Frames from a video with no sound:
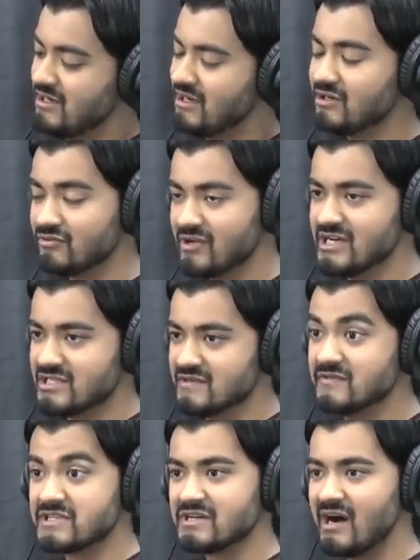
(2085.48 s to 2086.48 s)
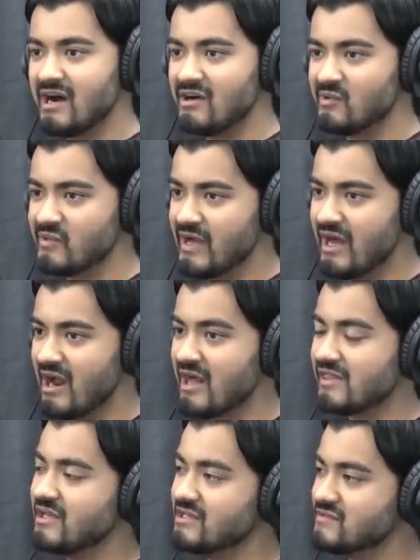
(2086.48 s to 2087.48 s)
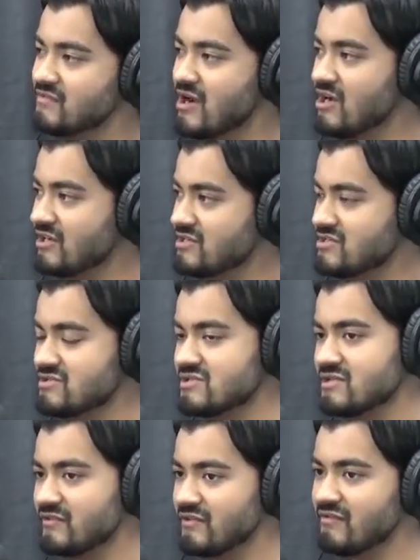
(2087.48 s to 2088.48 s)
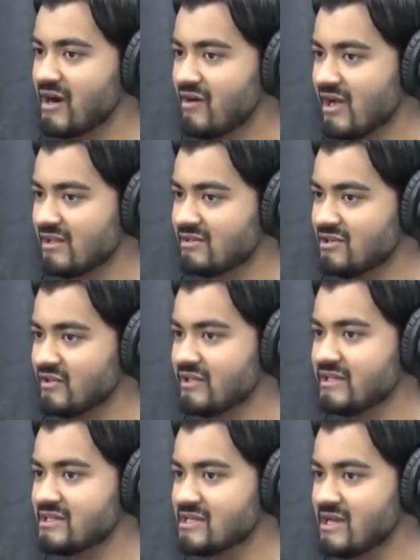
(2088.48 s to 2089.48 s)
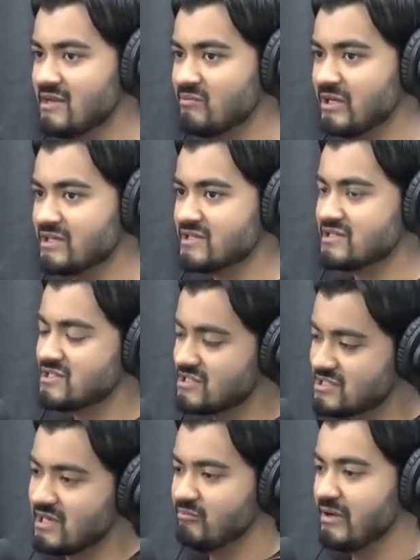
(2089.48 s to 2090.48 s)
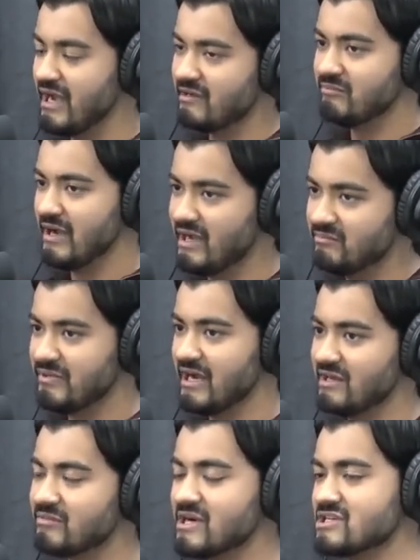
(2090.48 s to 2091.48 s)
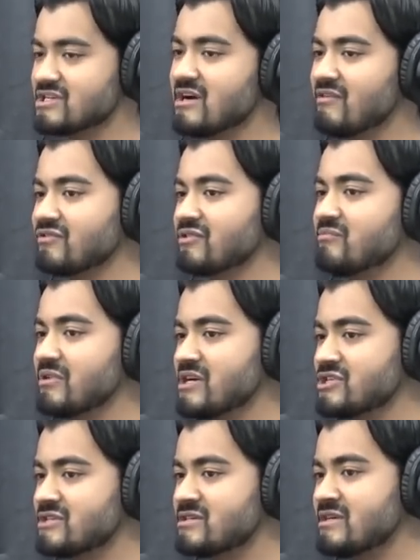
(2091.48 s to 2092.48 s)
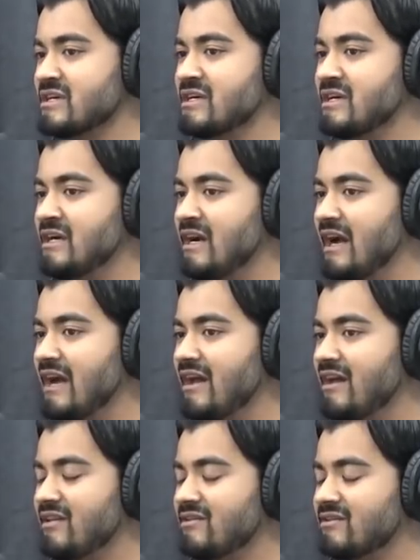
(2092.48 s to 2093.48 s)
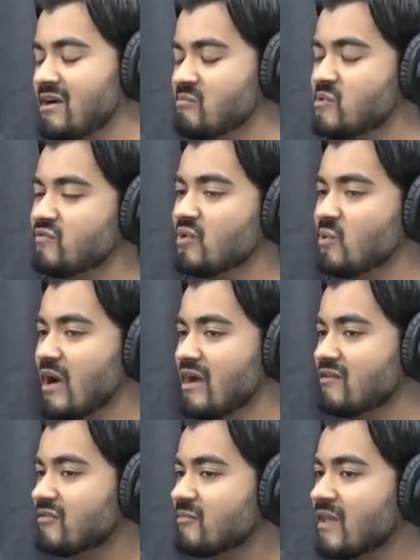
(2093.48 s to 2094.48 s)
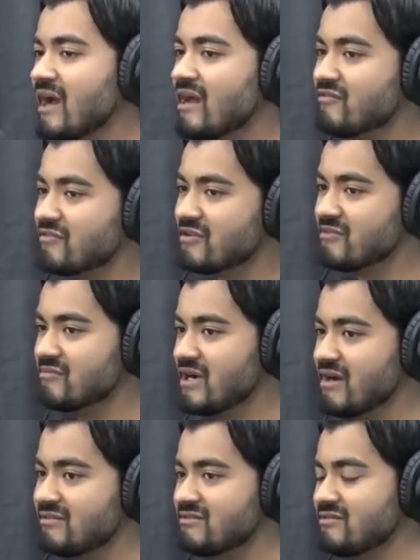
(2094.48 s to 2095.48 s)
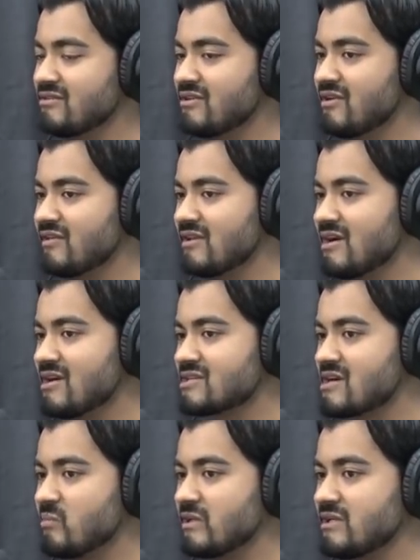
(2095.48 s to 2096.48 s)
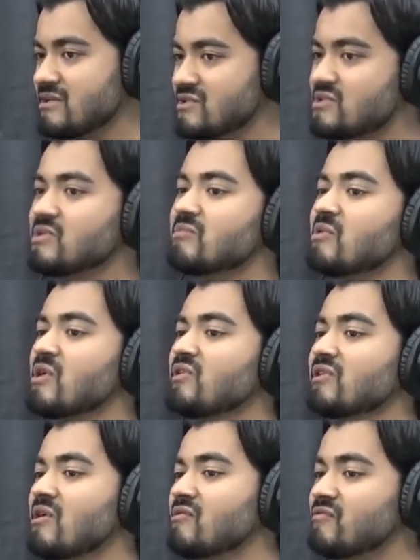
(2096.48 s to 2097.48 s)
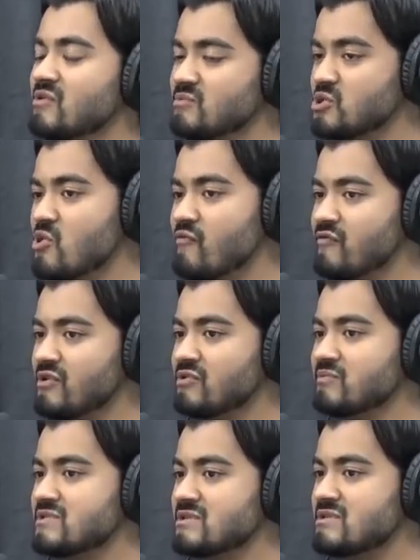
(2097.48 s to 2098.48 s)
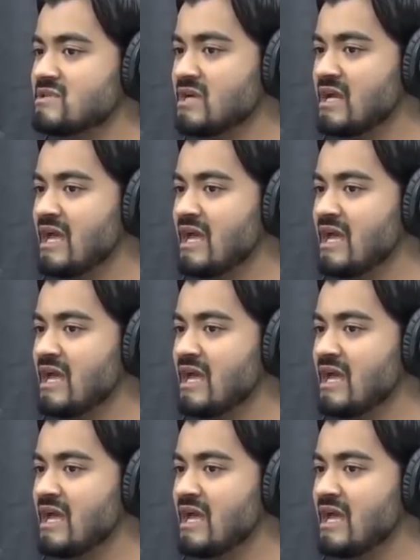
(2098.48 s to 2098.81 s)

aggressive style that I think is very conducive to virality on the internet because it's just like bang, bang, bang, impression after impression. And I moved away from that for about, the last couple of years, doing more of the long-form short films and